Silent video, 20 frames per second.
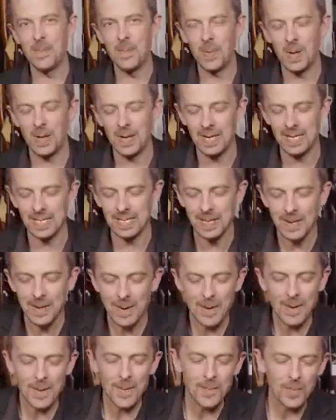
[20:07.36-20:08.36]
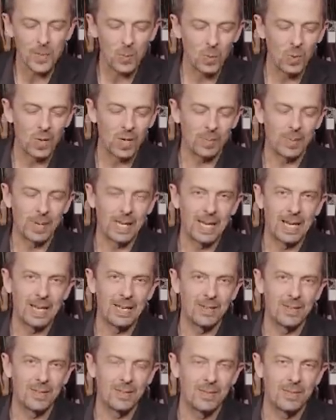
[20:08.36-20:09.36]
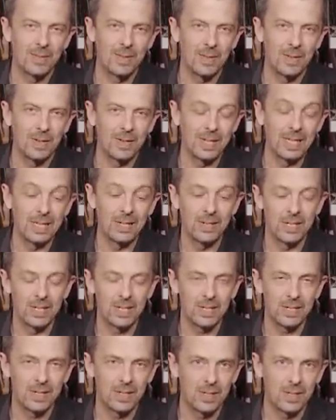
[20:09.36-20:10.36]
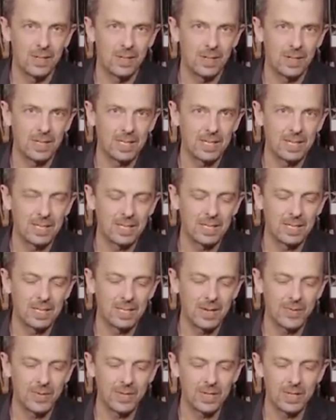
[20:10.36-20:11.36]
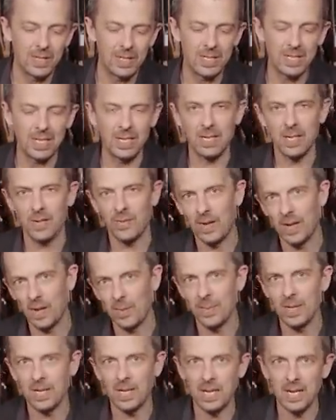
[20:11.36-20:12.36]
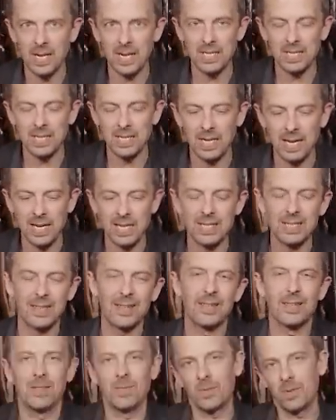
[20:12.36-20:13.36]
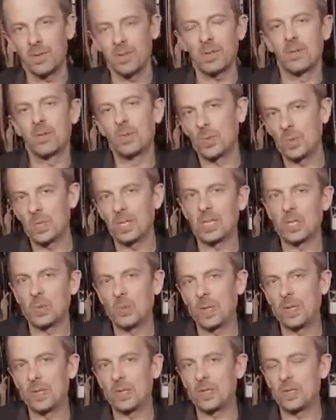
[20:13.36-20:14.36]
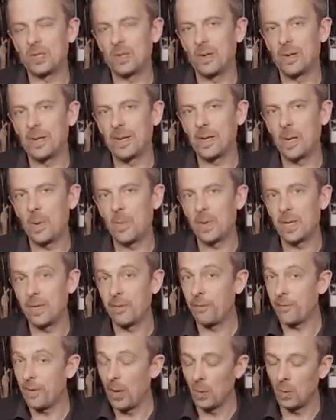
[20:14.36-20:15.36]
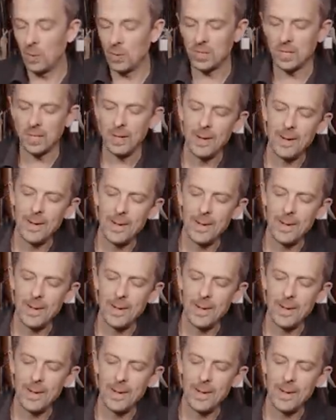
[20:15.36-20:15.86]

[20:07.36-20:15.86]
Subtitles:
implies, work began in earnest in 1987, still in development in 88, and of course that's when the Sterling Company folds.